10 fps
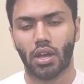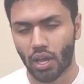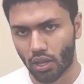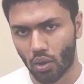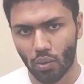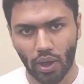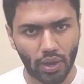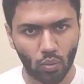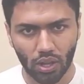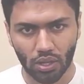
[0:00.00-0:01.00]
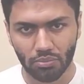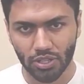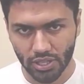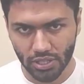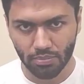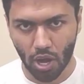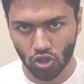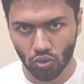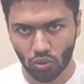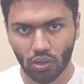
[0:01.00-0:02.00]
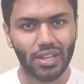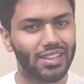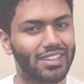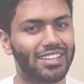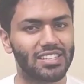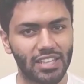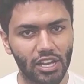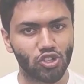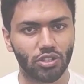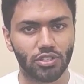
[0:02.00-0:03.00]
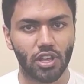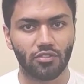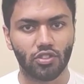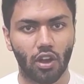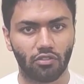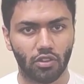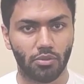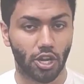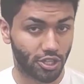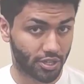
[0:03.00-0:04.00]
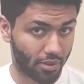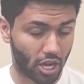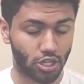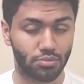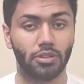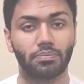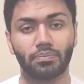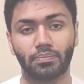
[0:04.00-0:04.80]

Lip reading: Hello and welcome to this module, the essentials of software project management.